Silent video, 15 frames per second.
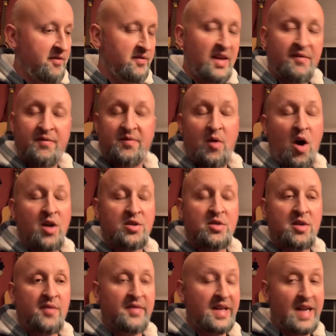They auctioned
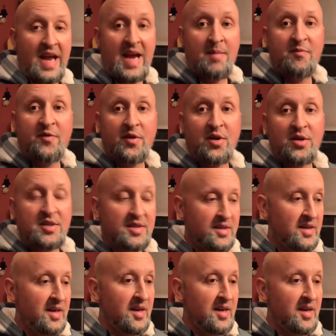off the name first,